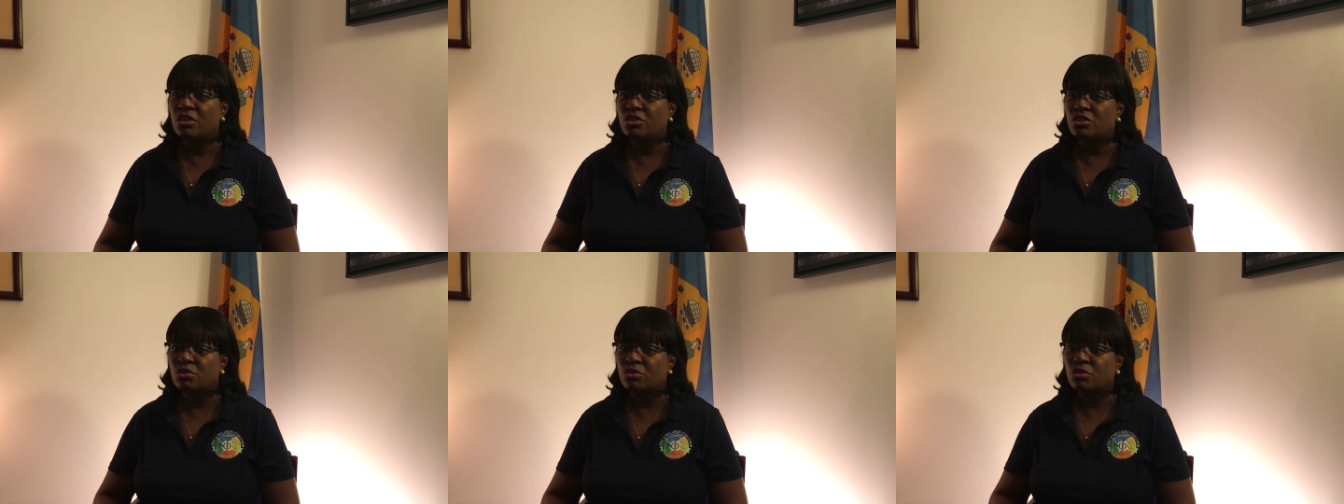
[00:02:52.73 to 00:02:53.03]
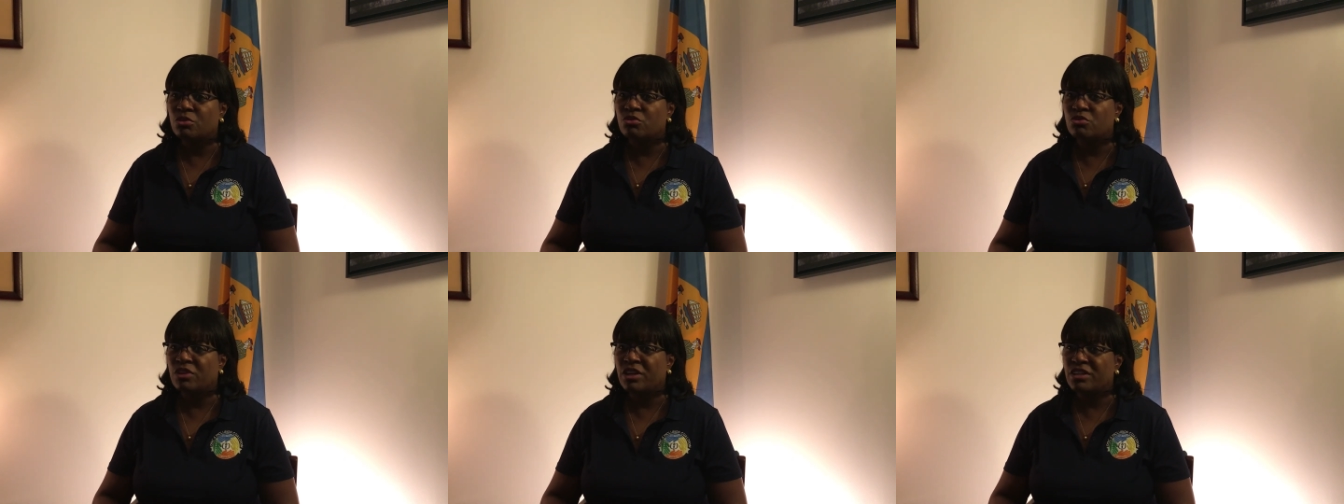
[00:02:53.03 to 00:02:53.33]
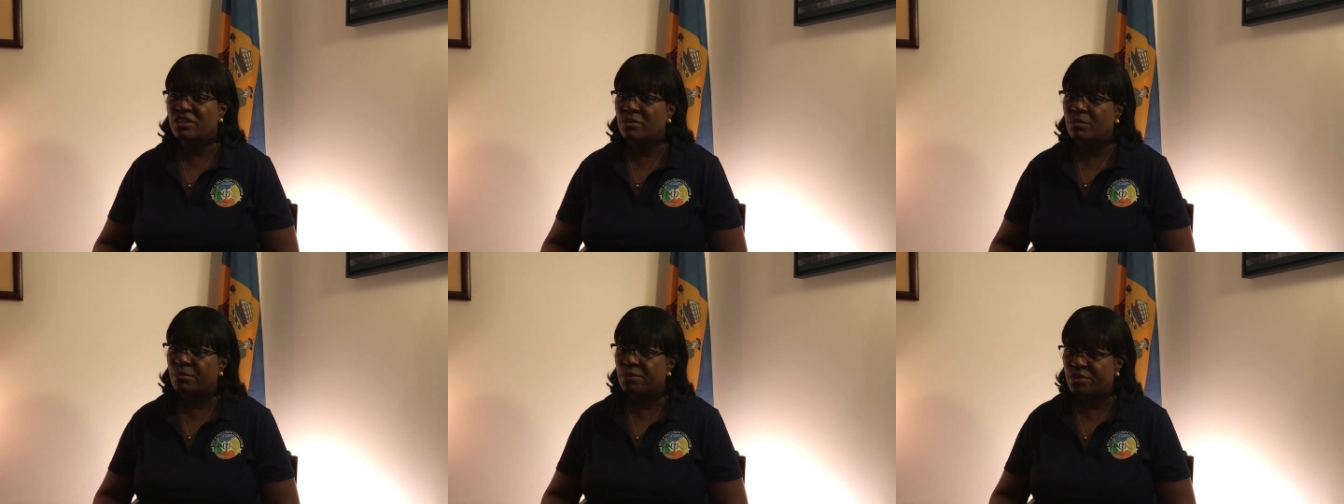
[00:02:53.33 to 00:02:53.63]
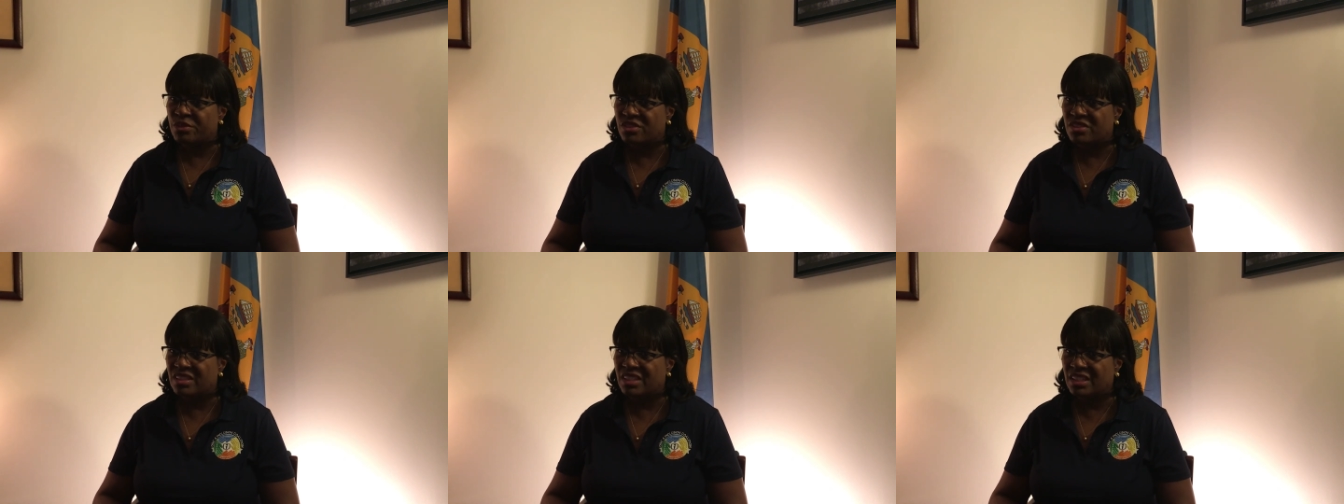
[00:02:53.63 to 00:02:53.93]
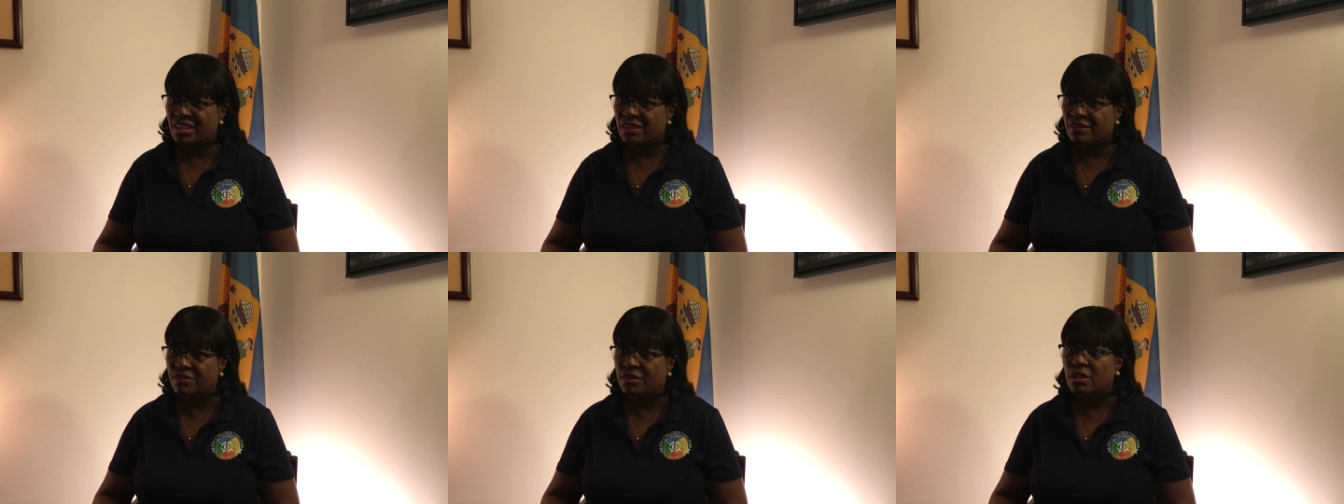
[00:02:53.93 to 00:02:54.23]
to address
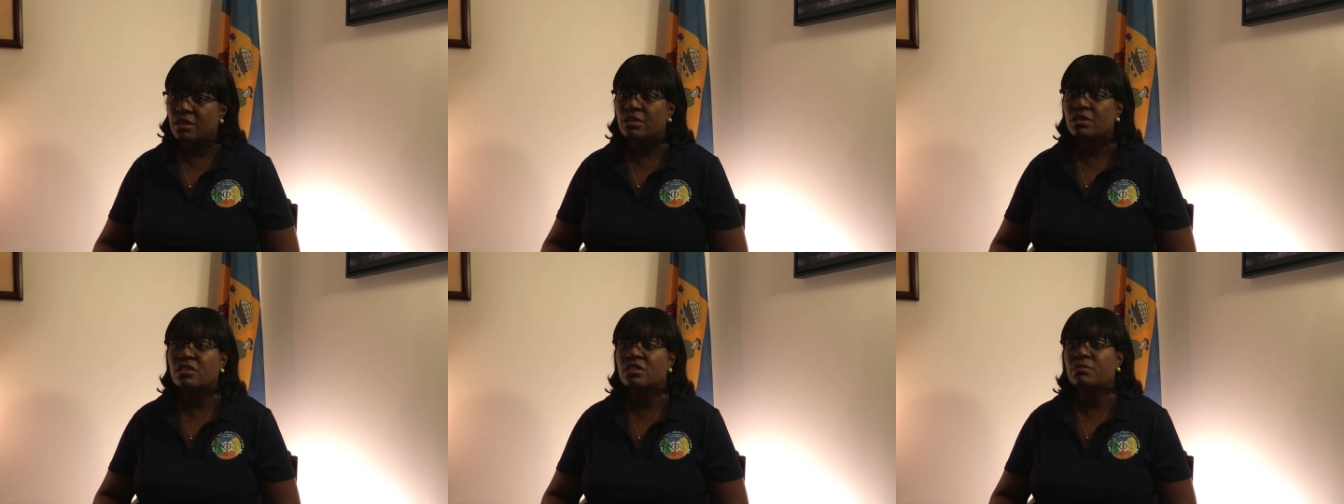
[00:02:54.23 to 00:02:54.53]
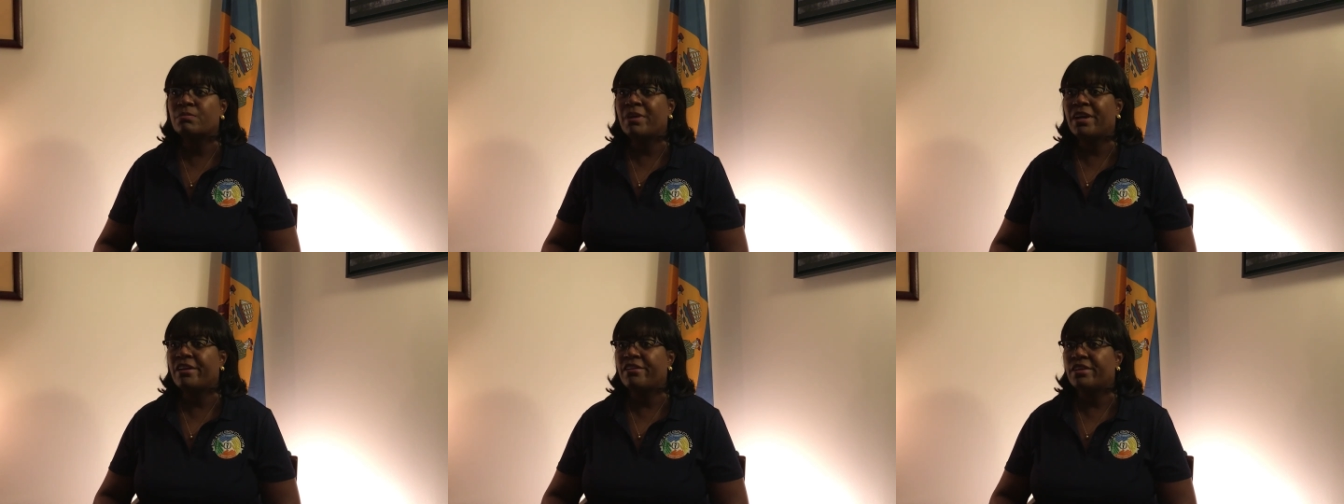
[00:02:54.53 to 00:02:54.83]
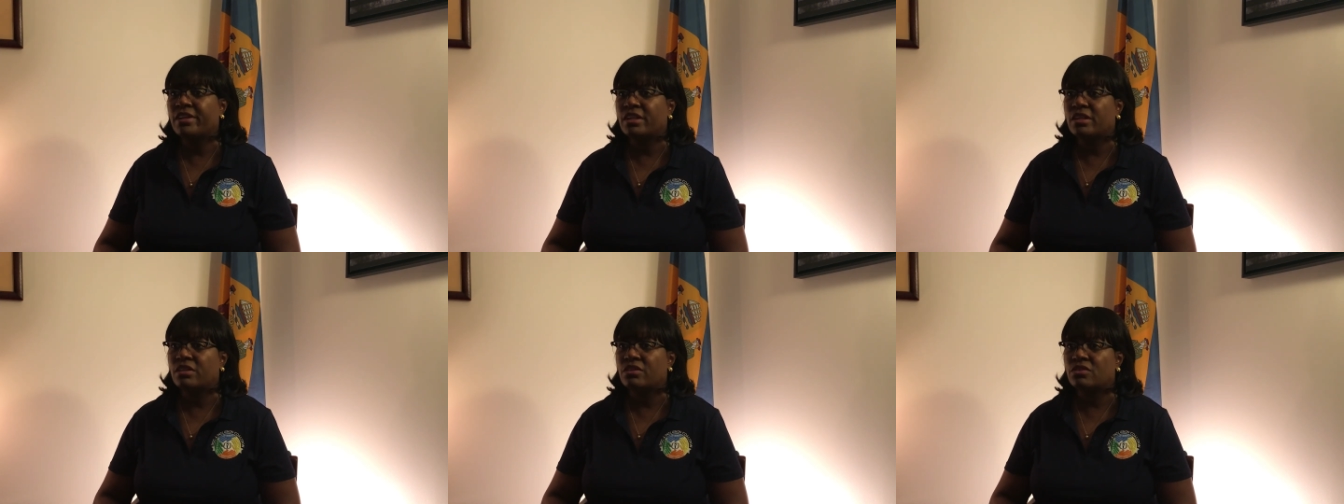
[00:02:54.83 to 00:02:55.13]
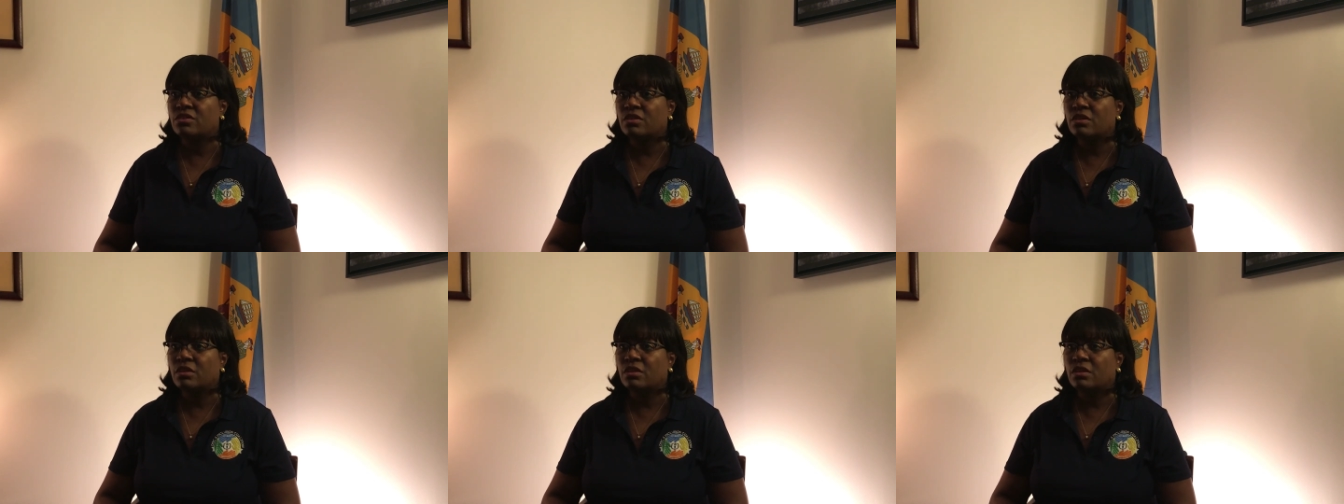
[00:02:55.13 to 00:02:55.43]
perceived disparities.